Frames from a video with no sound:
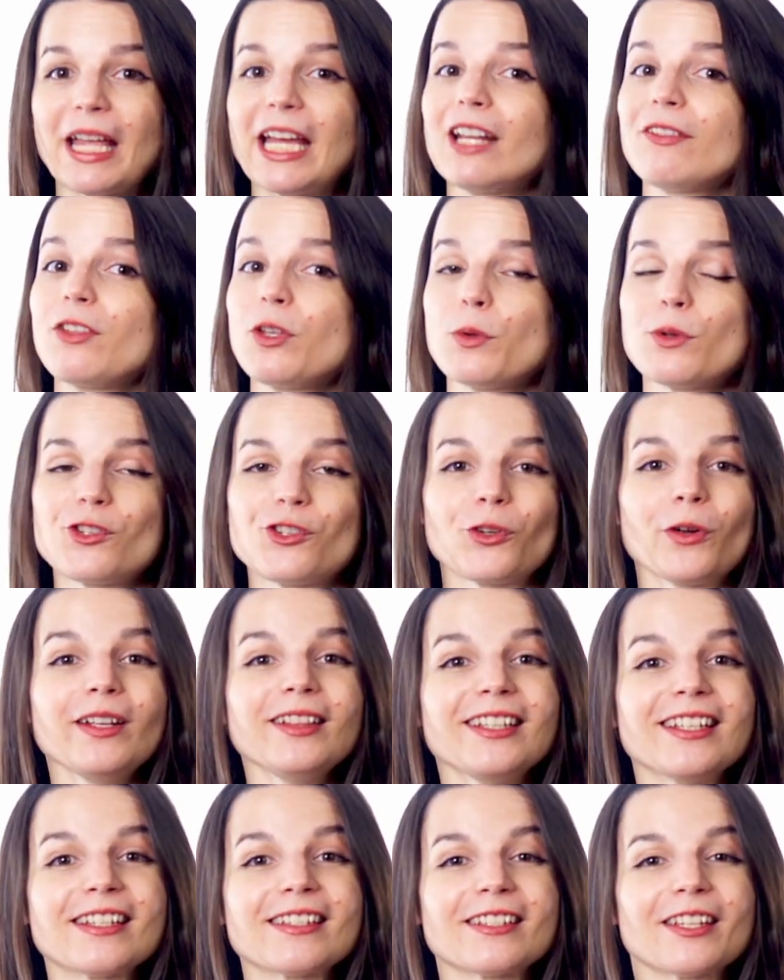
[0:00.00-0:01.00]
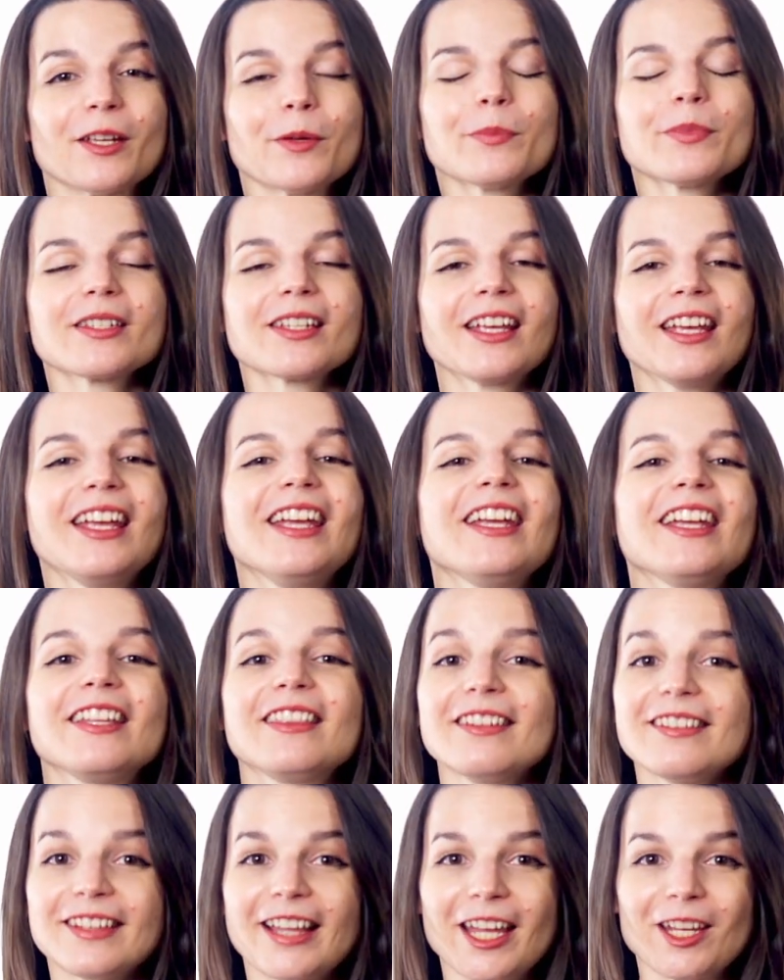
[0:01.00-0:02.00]
And if you enjoyed these tips,
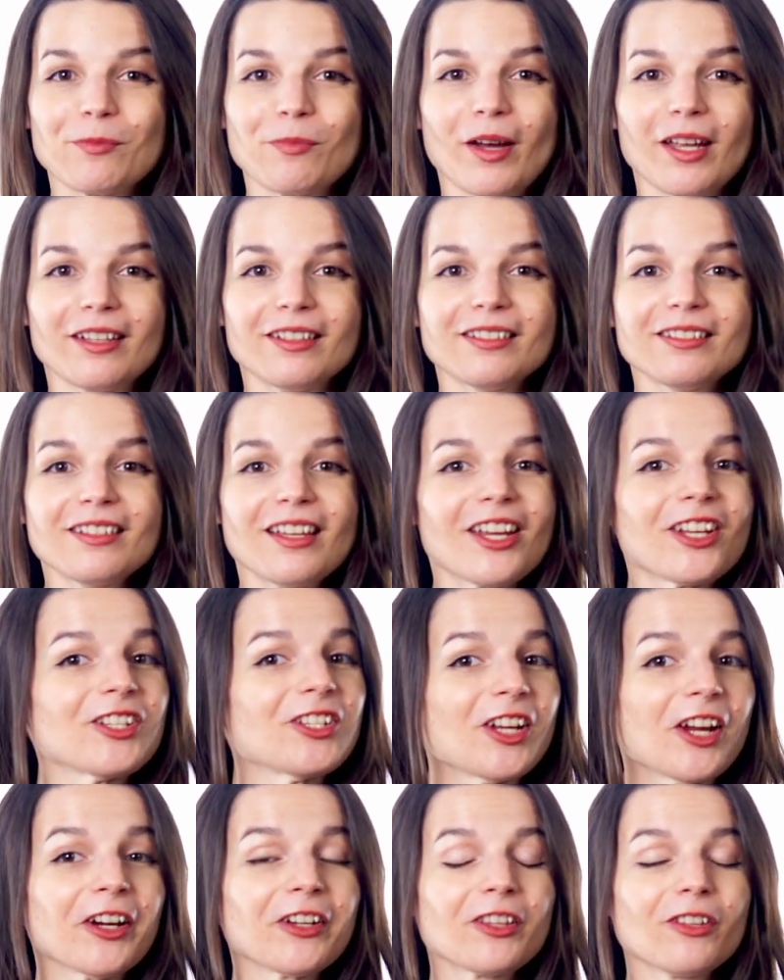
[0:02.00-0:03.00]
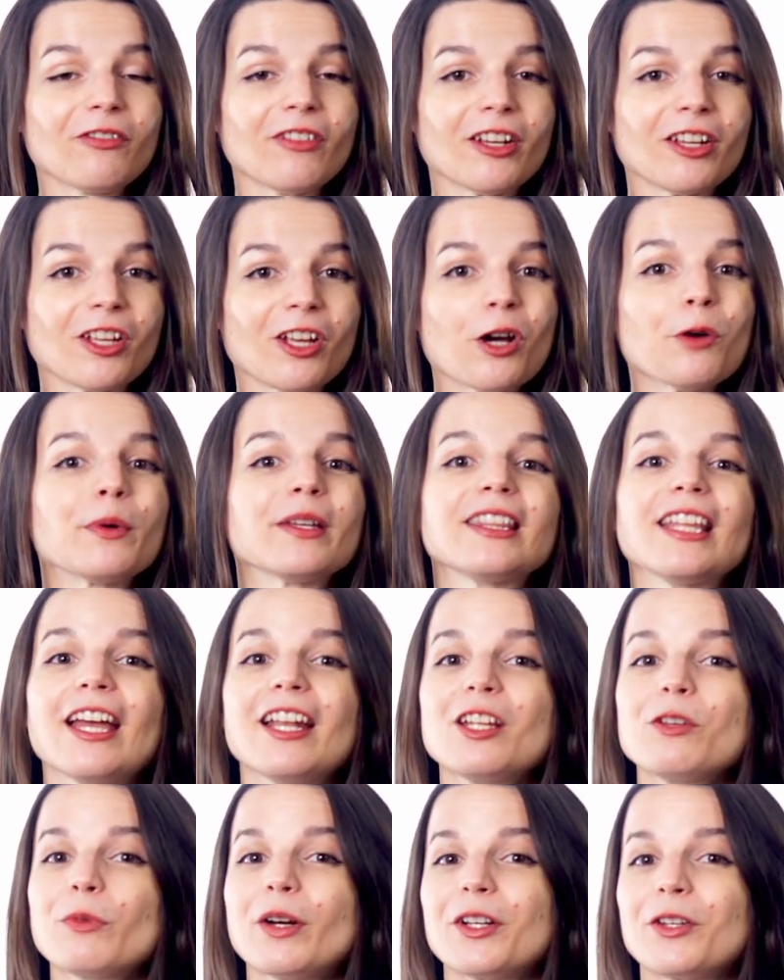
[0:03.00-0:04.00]
hit the like button, share the video with
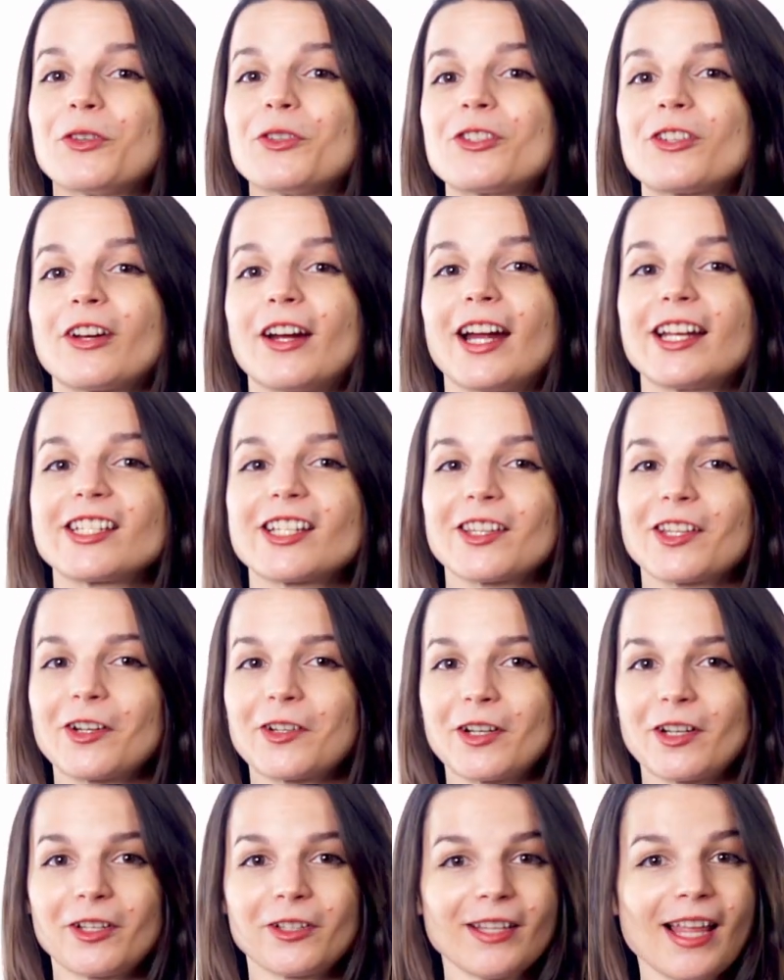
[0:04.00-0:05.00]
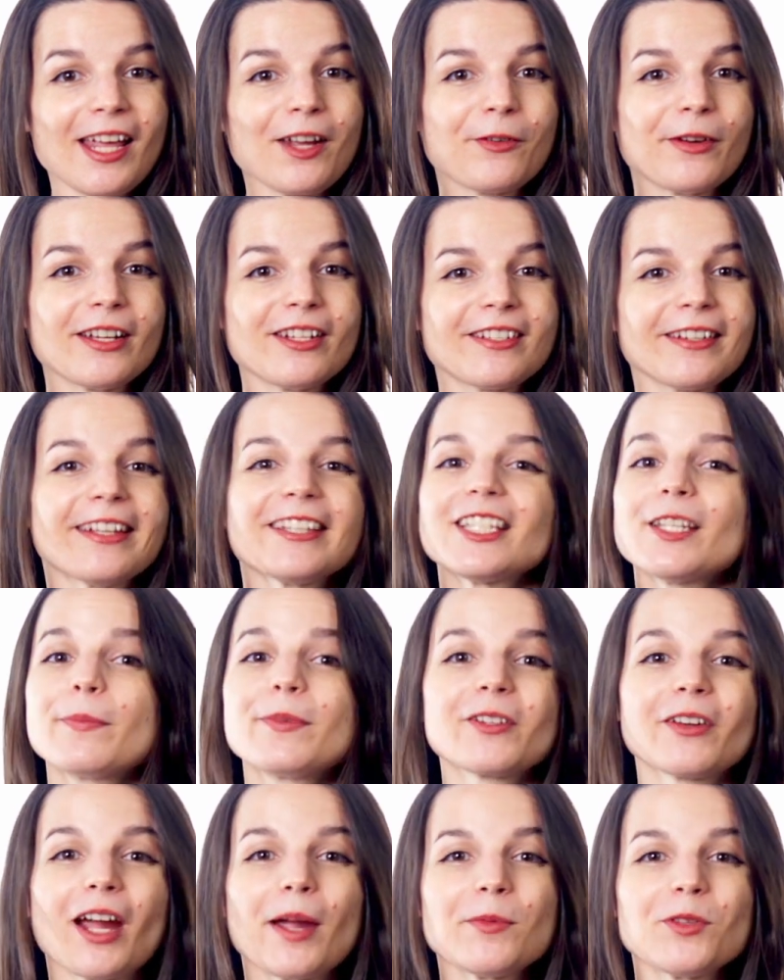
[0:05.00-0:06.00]
anyone who's trying to learn a new language, and
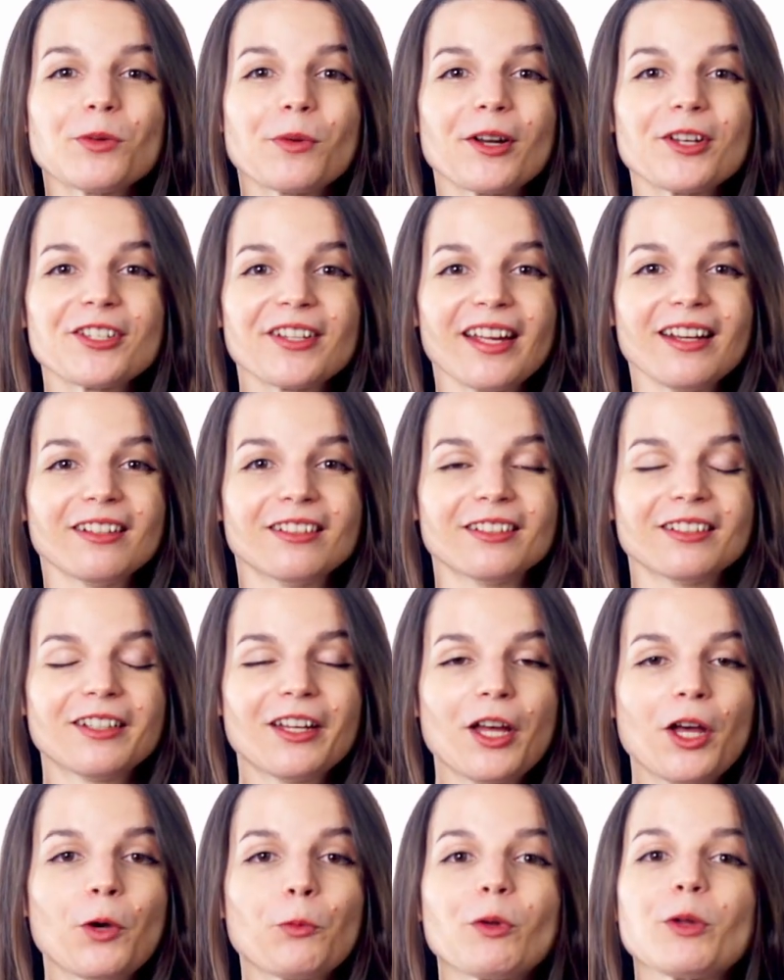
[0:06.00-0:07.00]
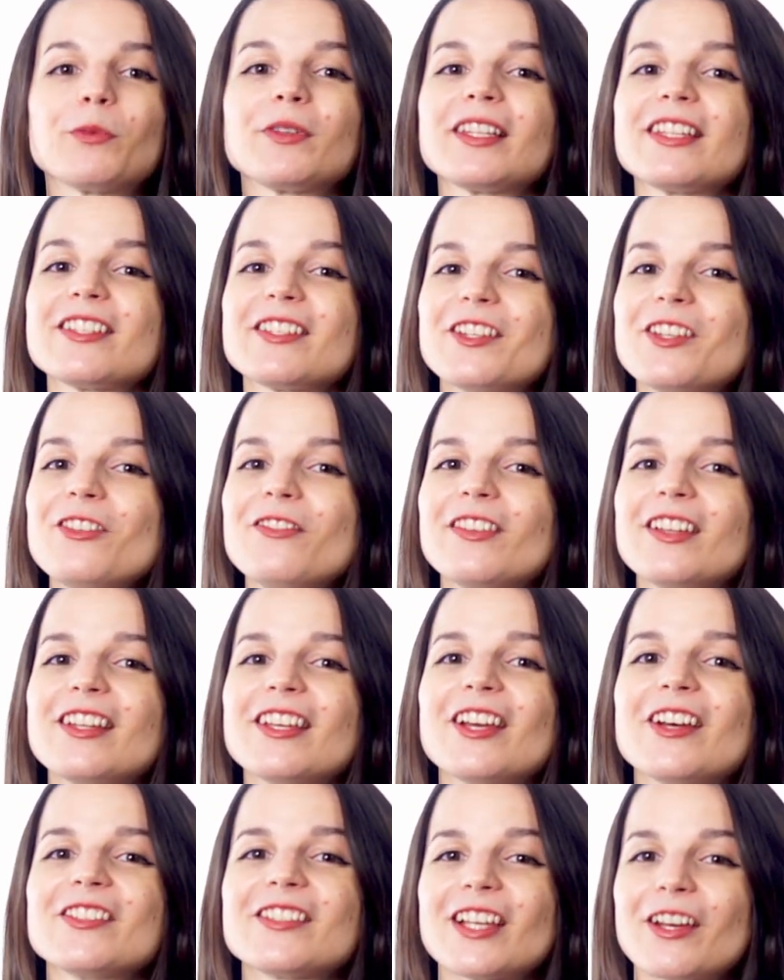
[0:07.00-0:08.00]
subscribe to our channel. We release new
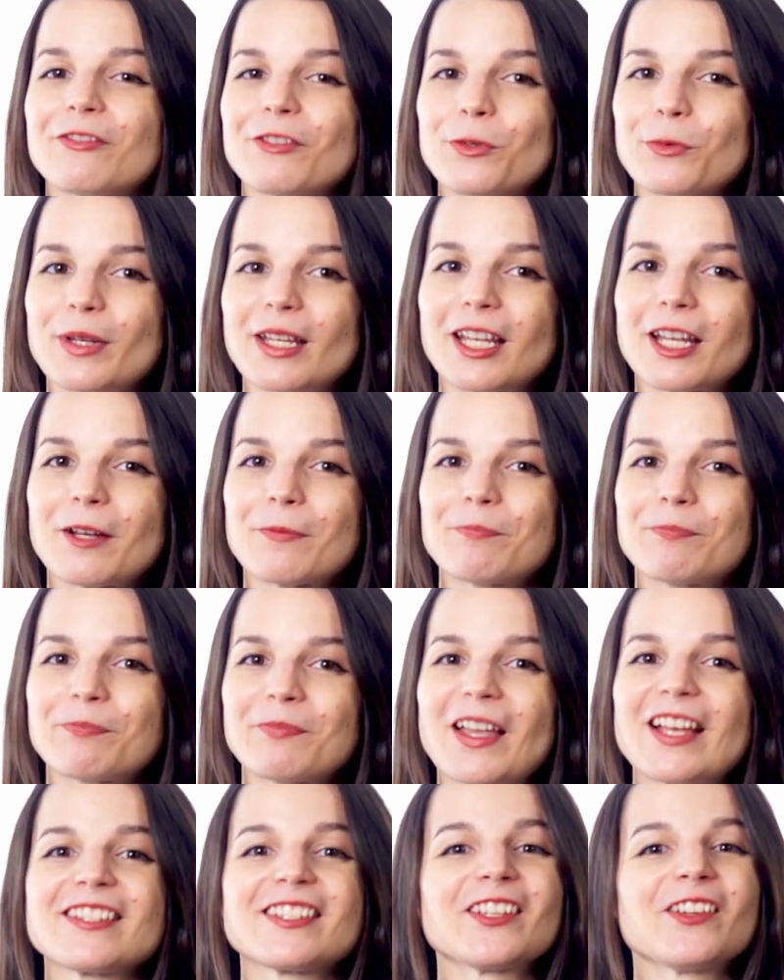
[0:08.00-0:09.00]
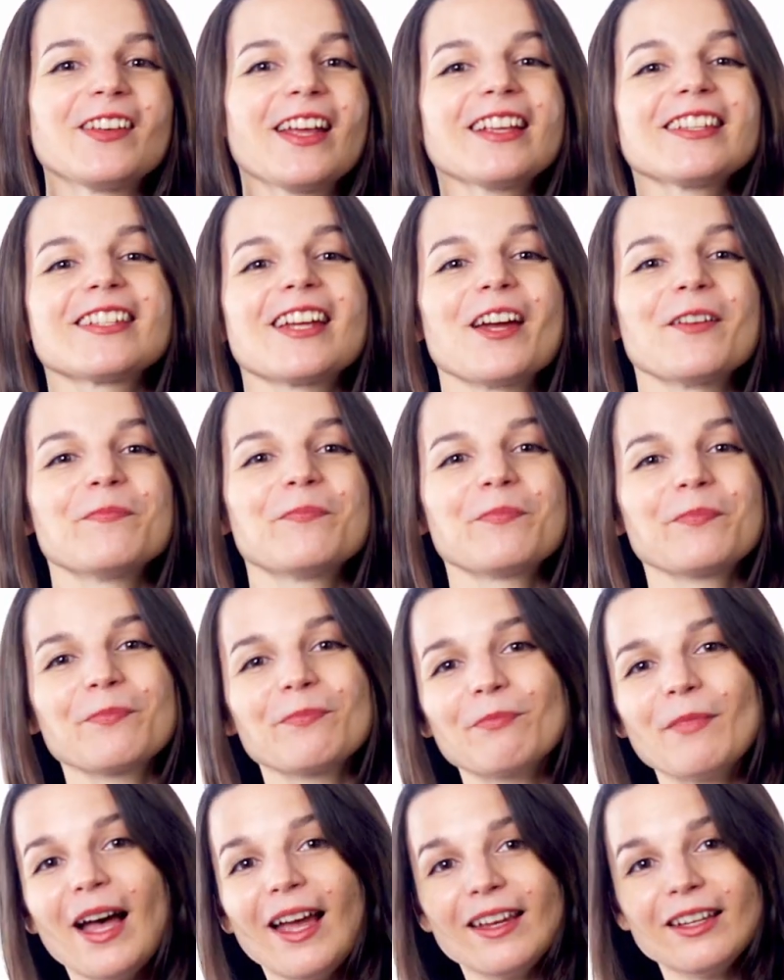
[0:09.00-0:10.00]
videos every week. I'll see you next time.
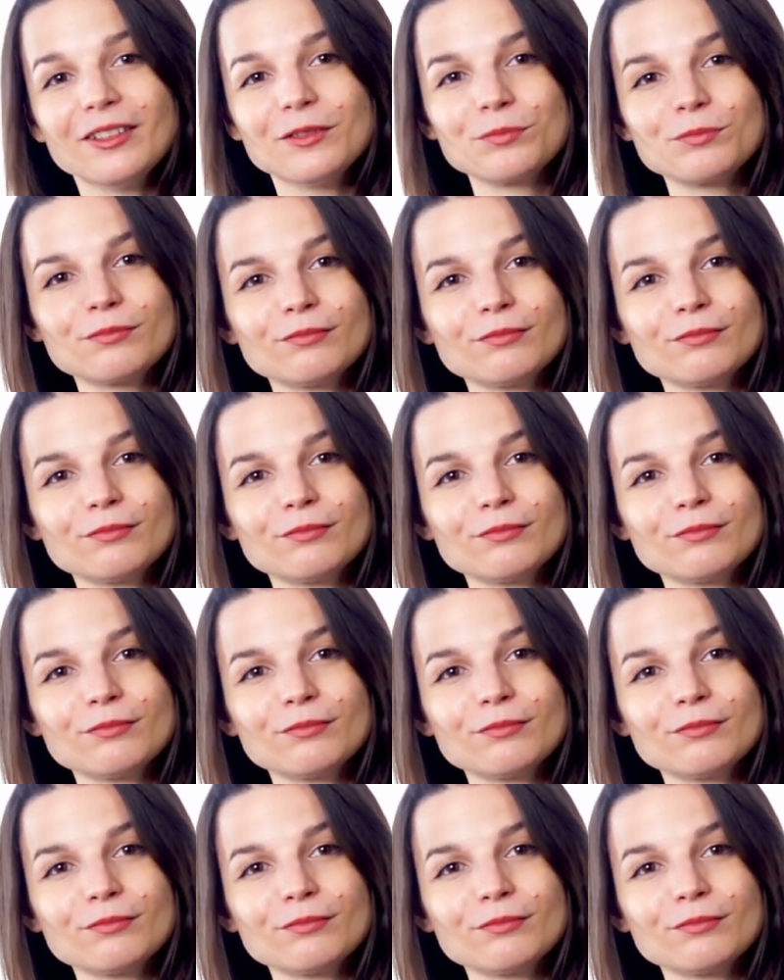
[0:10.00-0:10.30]
Bye!